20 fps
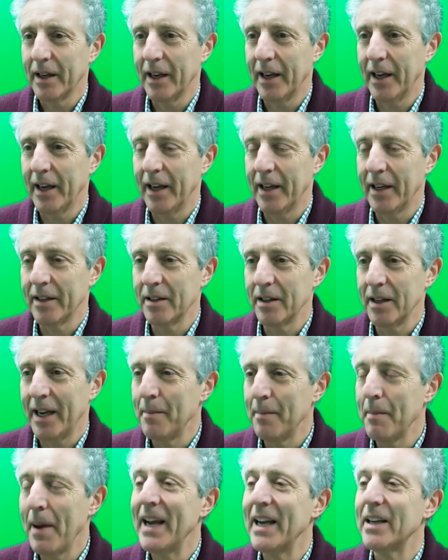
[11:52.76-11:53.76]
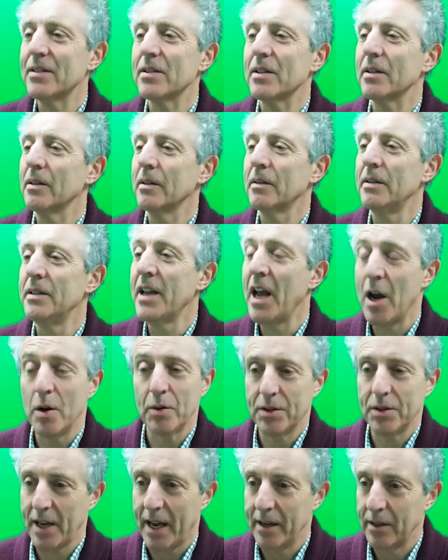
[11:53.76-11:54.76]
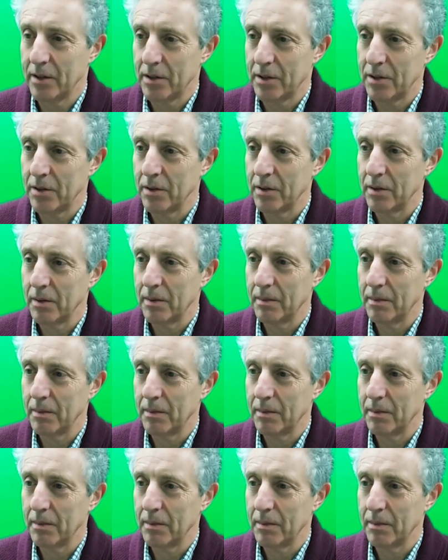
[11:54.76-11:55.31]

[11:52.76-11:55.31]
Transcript: it makes no sense.